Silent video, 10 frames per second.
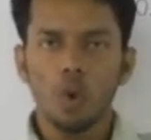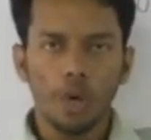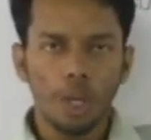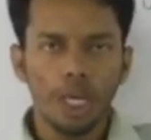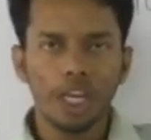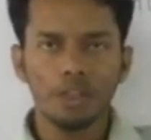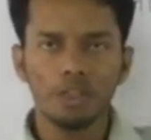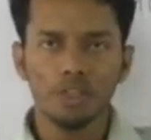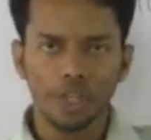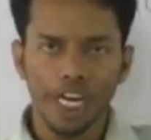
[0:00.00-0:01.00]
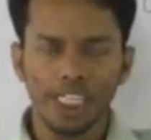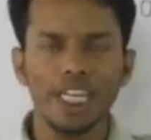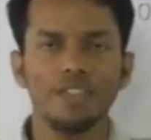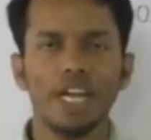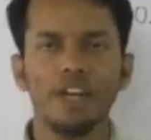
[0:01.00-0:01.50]
Here in the
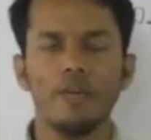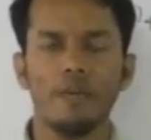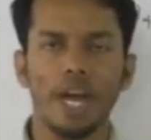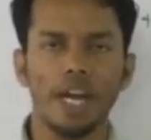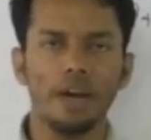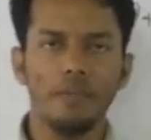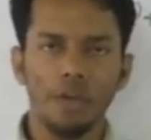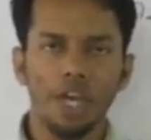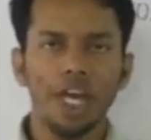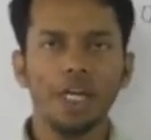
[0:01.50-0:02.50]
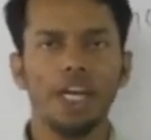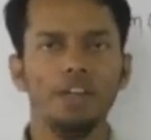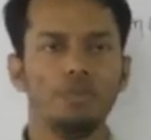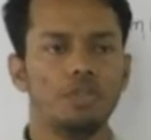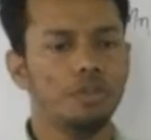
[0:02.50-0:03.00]
reactant side you have to add 8
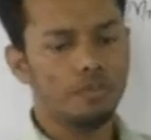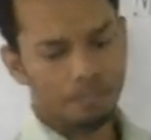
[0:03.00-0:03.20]
hydrogen.